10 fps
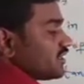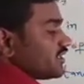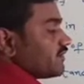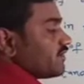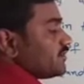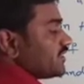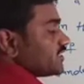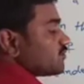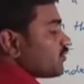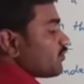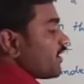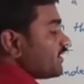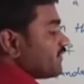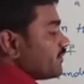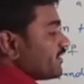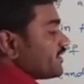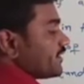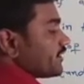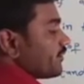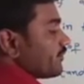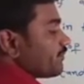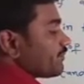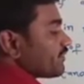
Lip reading: there will be decimal point will be here now.